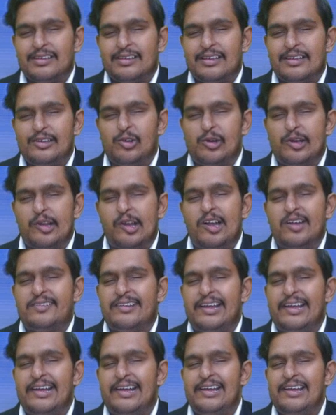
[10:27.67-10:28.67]
You cannot
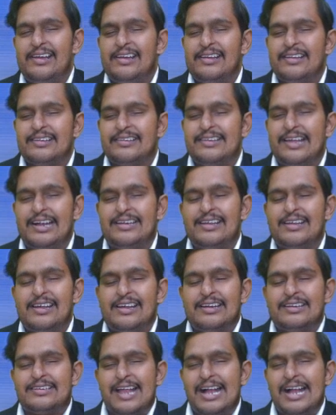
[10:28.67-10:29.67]
say that
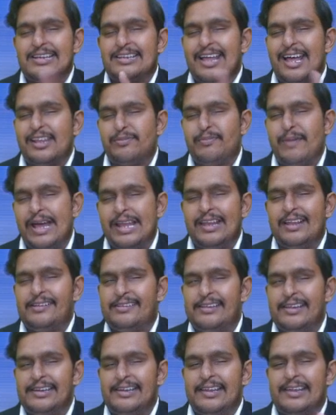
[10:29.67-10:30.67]
Tata's balance
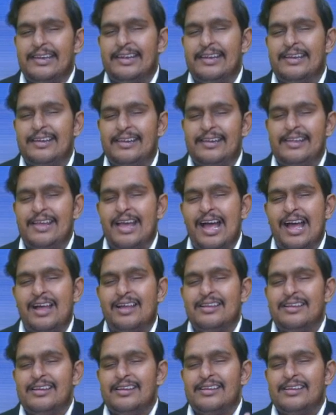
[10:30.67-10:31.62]
sheet in India,